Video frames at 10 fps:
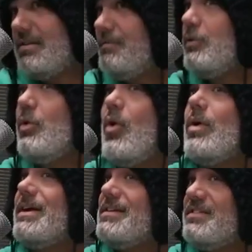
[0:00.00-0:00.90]
for
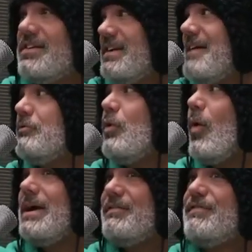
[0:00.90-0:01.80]
roids? Does he have
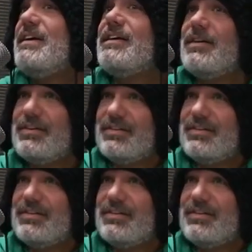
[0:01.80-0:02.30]
roid fingers?